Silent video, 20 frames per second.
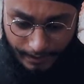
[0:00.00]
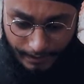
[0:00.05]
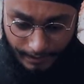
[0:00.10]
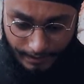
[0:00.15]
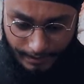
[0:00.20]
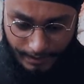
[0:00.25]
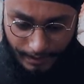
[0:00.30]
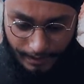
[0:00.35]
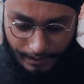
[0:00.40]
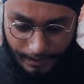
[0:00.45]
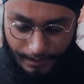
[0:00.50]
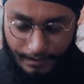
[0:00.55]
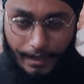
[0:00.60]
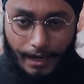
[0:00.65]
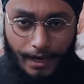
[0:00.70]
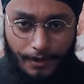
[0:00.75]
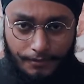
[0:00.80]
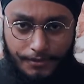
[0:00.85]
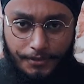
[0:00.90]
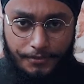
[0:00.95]
still
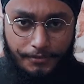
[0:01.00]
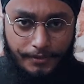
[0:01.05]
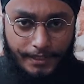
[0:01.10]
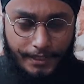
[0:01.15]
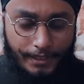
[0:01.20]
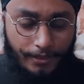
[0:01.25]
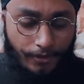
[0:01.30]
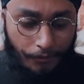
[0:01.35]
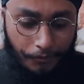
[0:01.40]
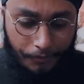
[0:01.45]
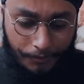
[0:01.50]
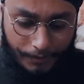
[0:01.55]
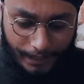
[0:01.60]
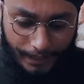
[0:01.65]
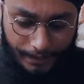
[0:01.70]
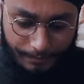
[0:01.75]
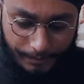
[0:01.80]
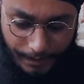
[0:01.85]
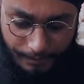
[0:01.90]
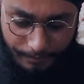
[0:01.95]
after a very long
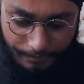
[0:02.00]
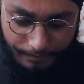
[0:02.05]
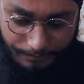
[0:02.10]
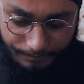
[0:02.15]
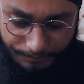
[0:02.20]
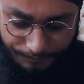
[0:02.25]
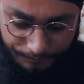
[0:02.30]
time I'm